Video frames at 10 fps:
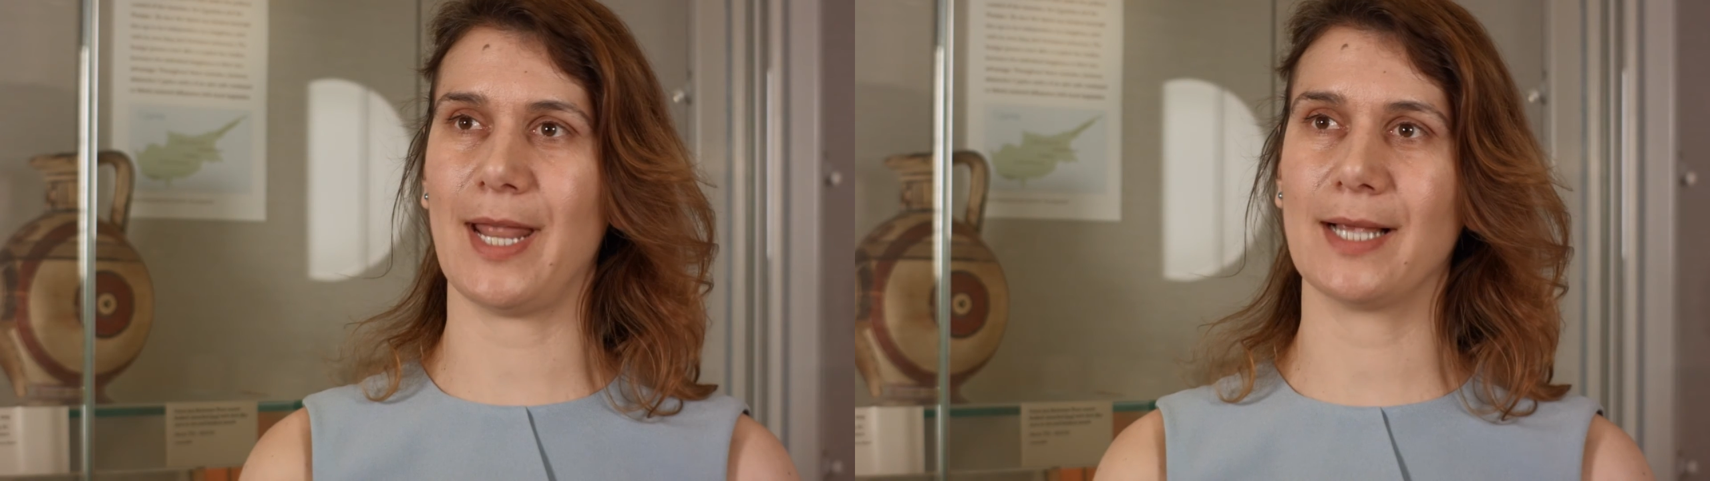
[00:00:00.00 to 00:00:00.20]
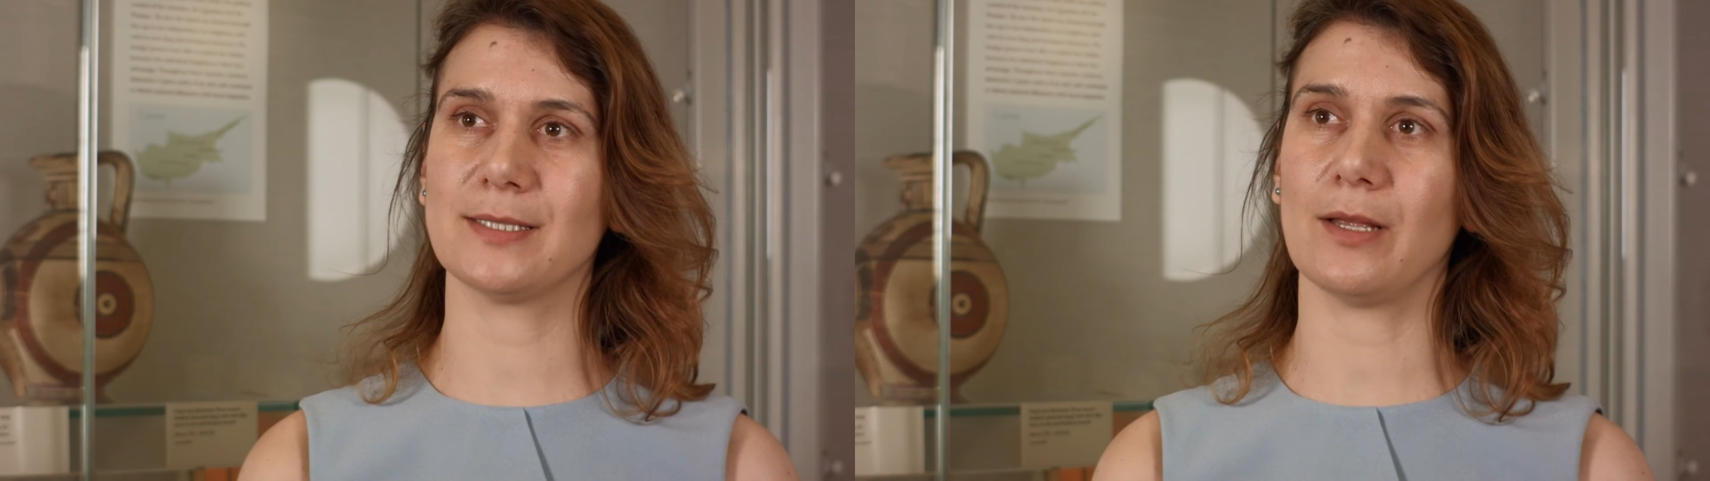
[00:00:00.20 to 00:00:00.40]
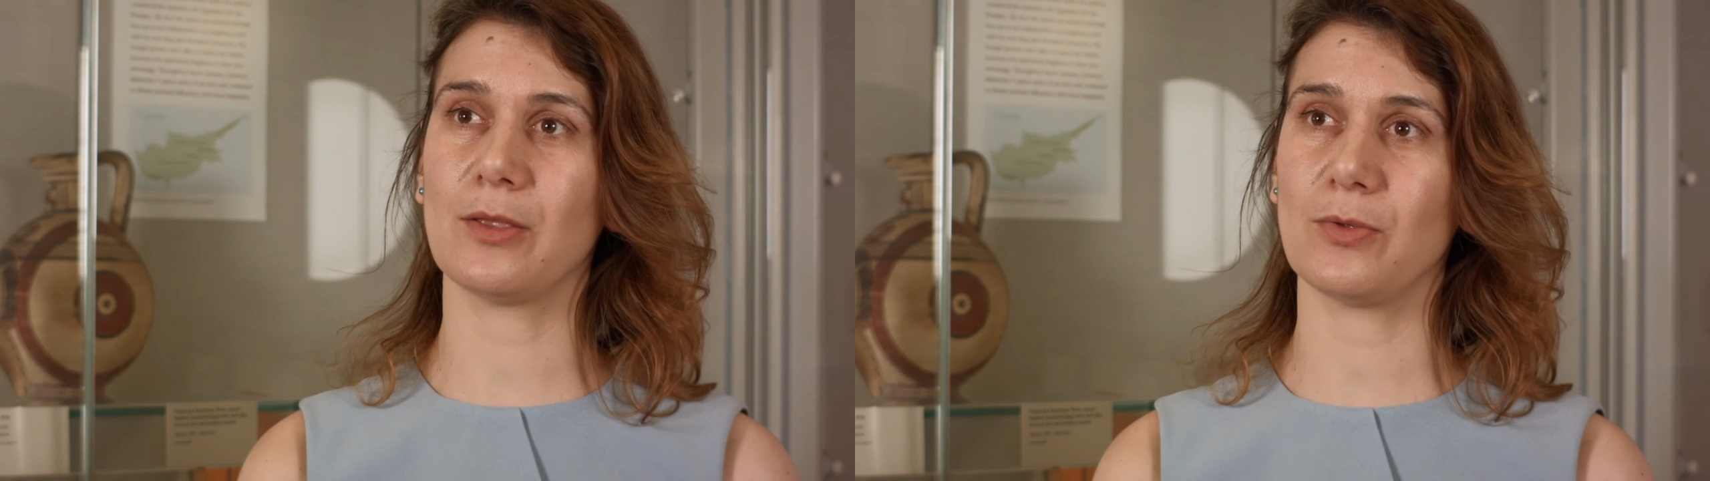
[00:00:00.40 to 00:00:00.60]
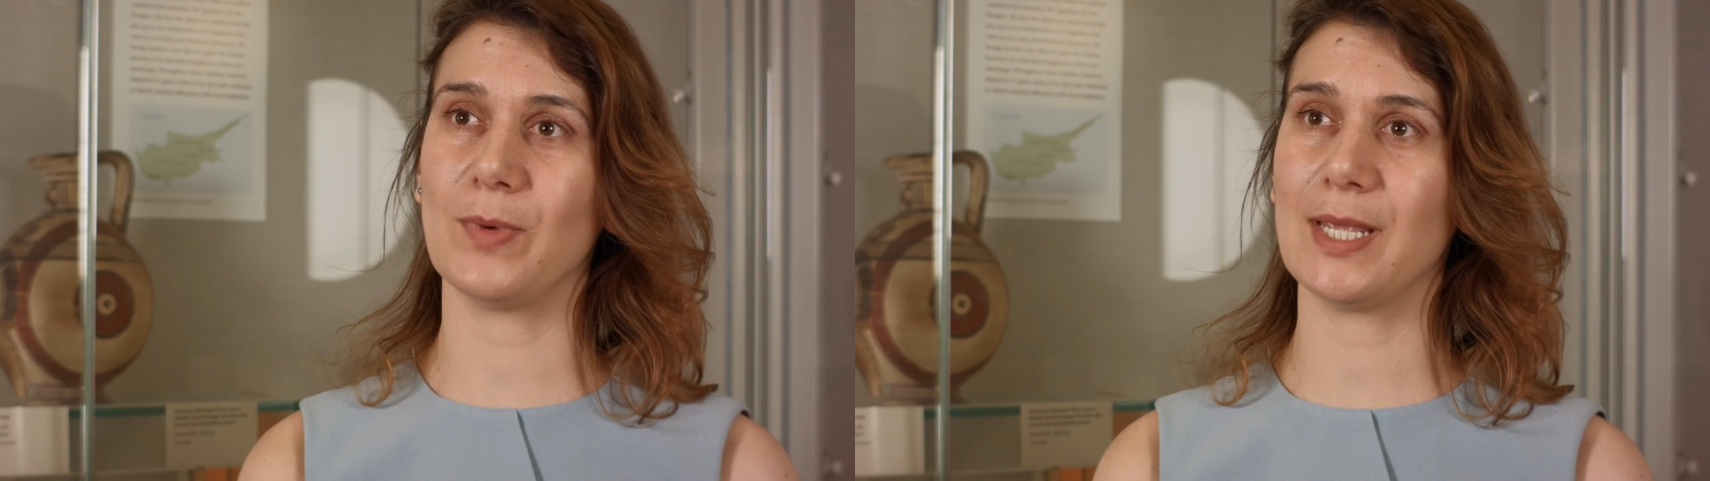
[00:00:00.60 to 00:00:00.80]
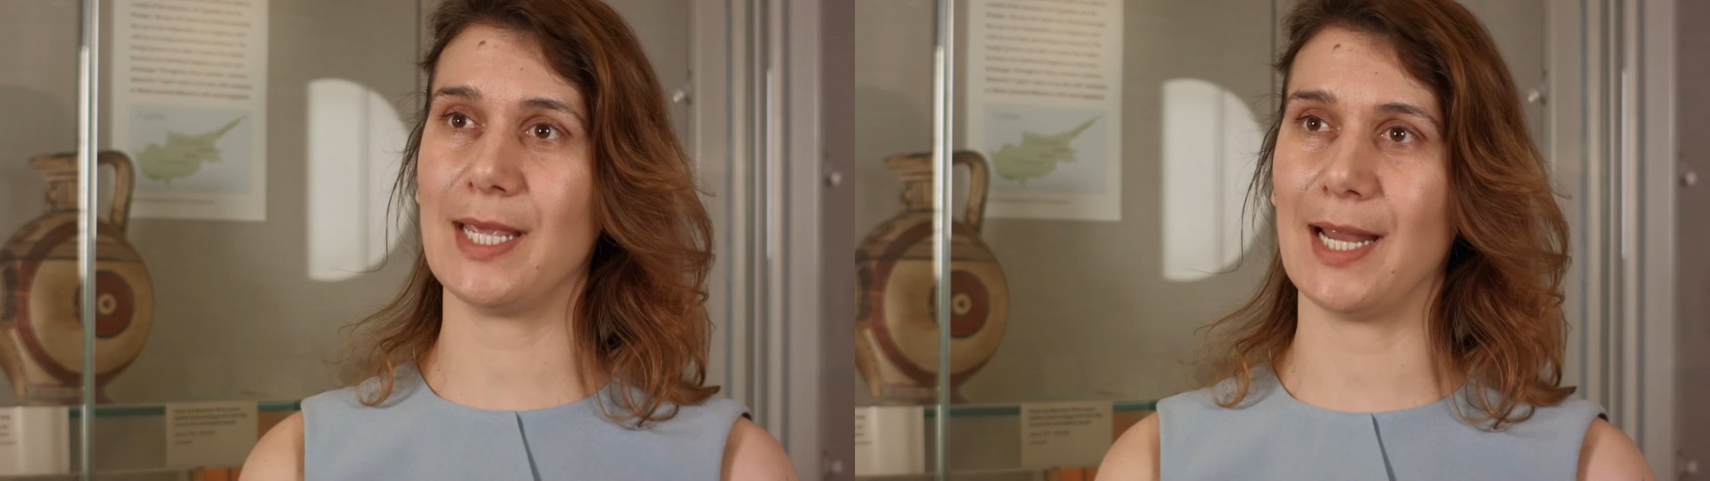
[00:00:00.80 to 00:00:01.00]
next
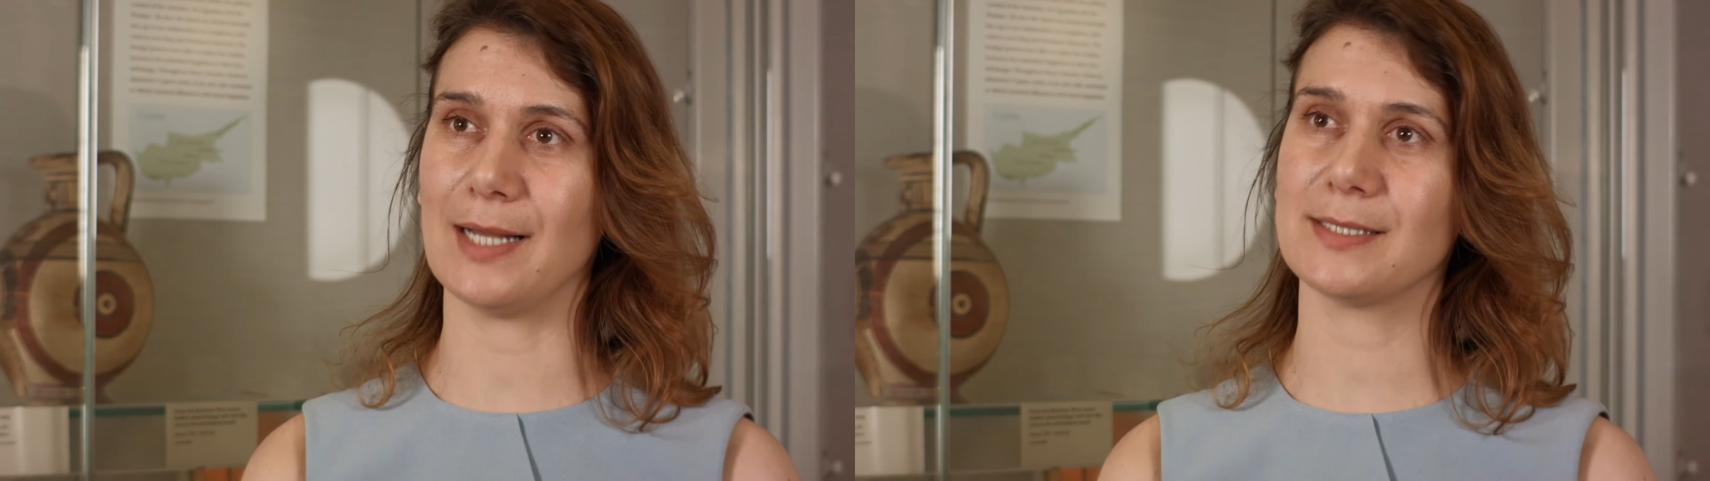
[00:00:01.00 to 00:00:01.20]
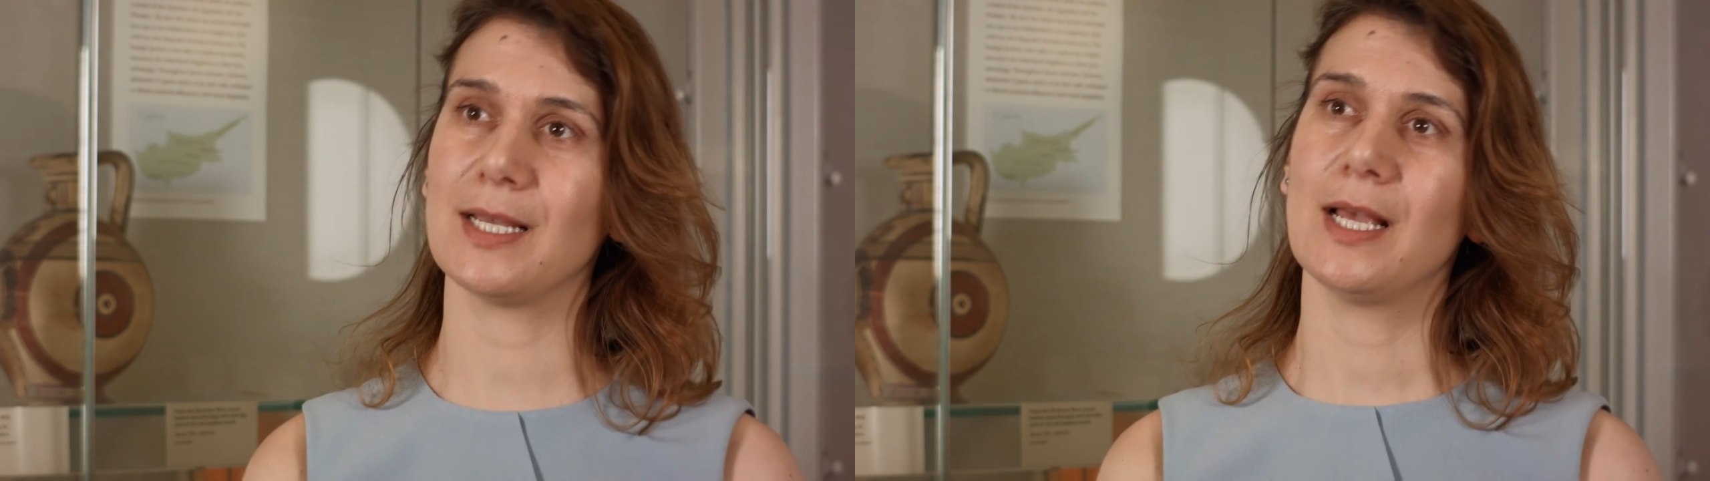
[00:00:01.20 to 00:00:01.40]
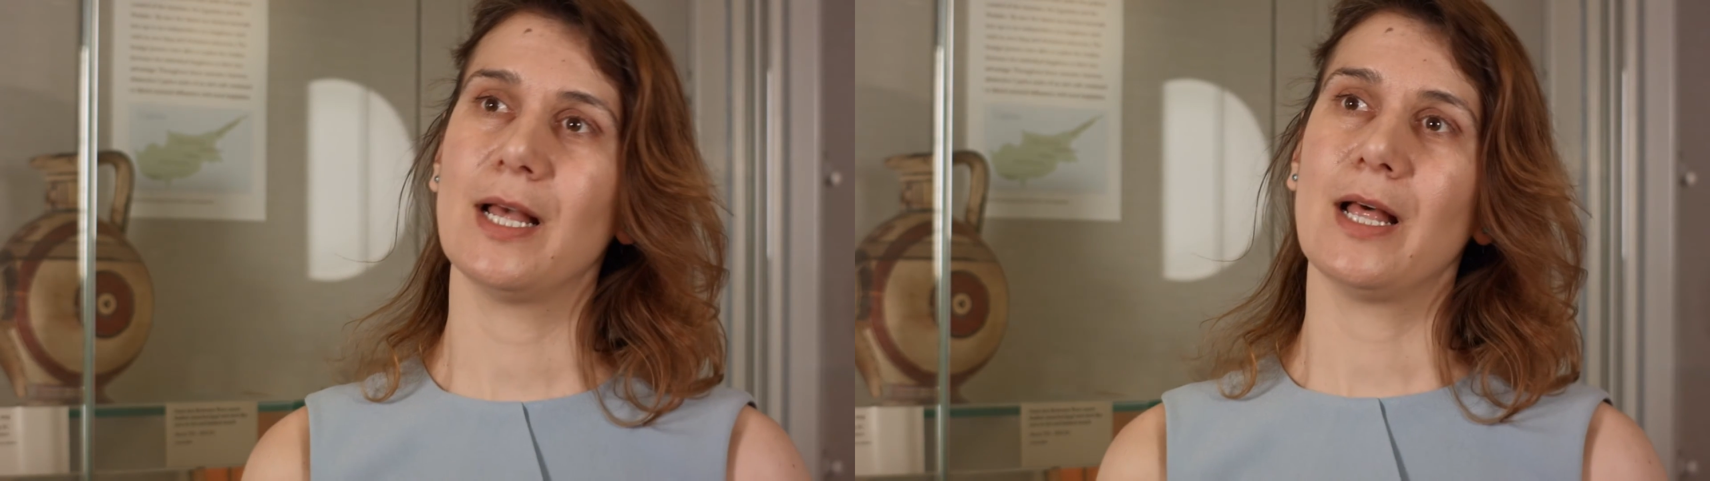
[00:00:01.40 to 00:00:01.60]
3 years.